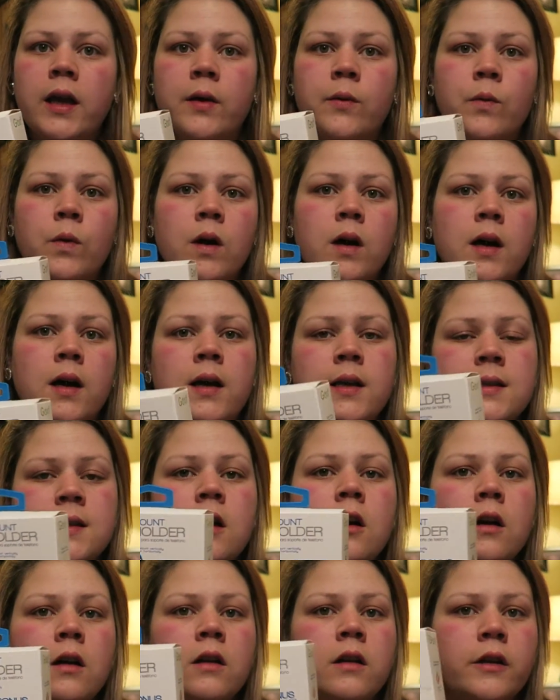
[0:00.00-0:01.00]
It was
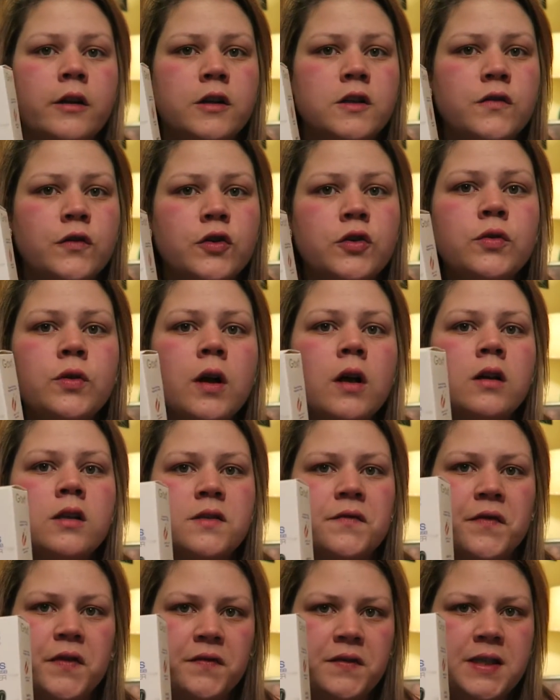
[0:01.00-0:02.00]
on clearance for
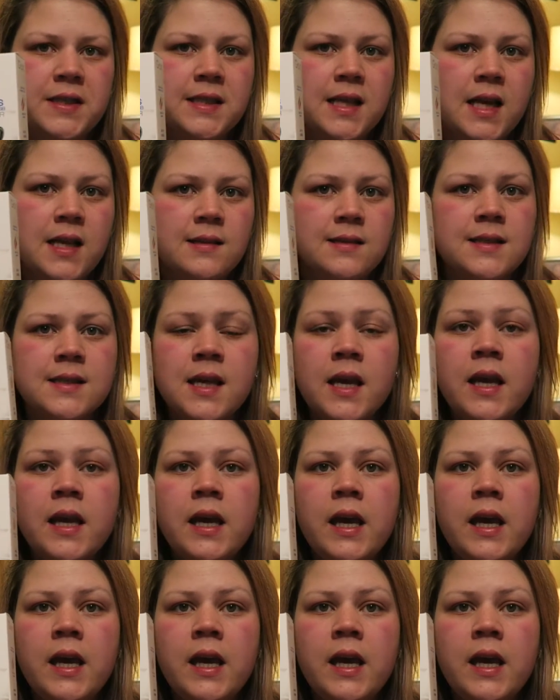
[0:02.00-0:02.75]
$2.50